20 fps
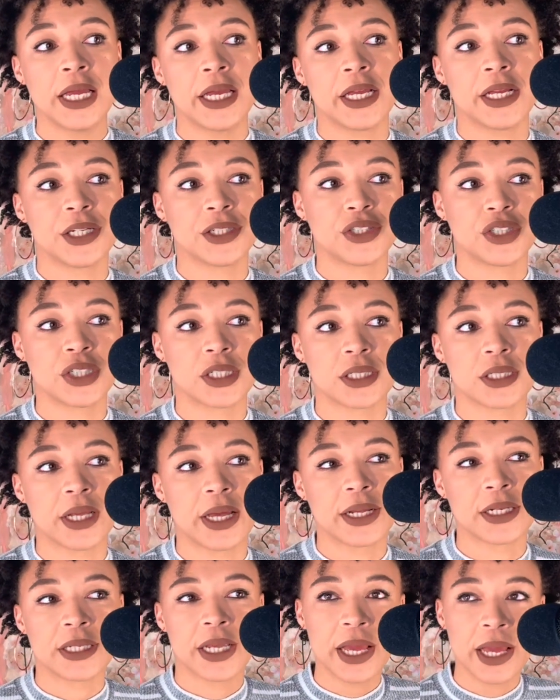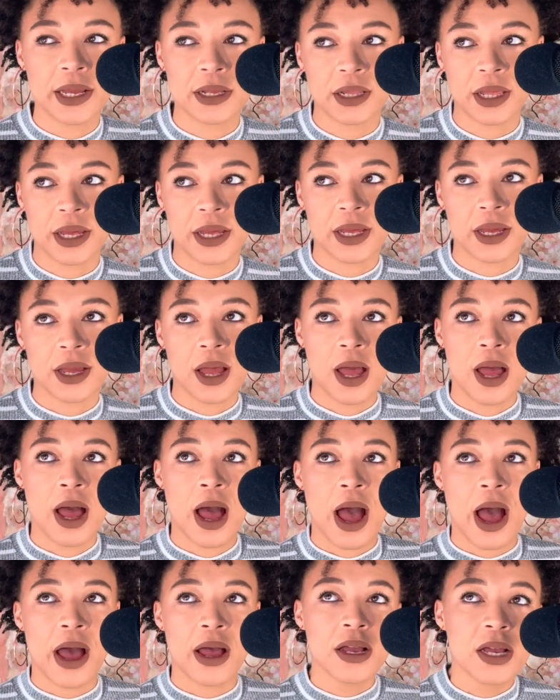Is just like, dang, like
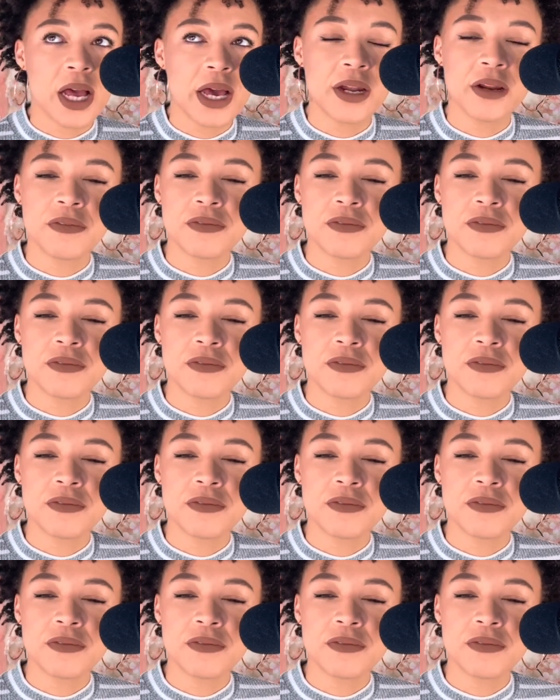I kind